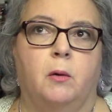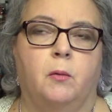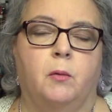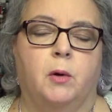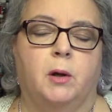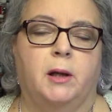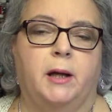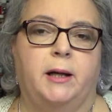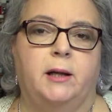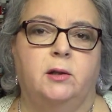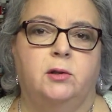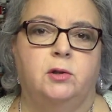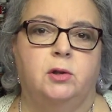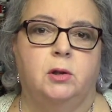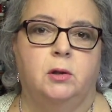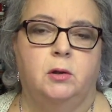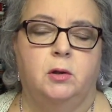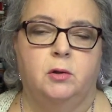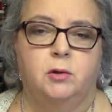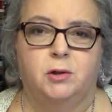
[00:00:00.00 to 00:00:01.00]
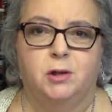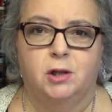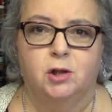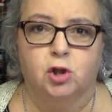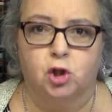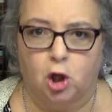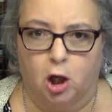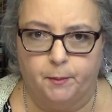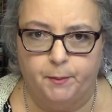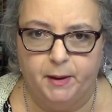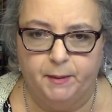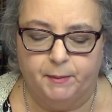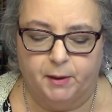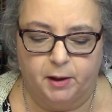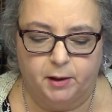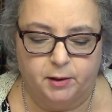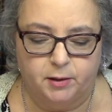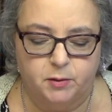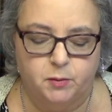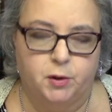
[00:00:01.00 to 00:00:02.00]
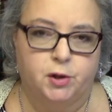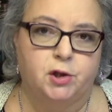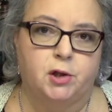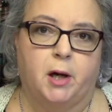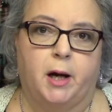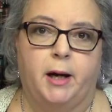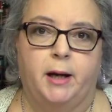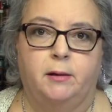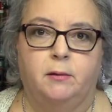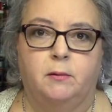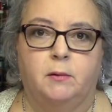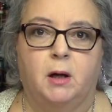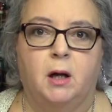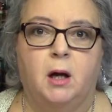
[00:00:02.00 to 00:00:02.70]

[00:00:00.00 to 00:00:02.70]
related to using Sharpie markers, which I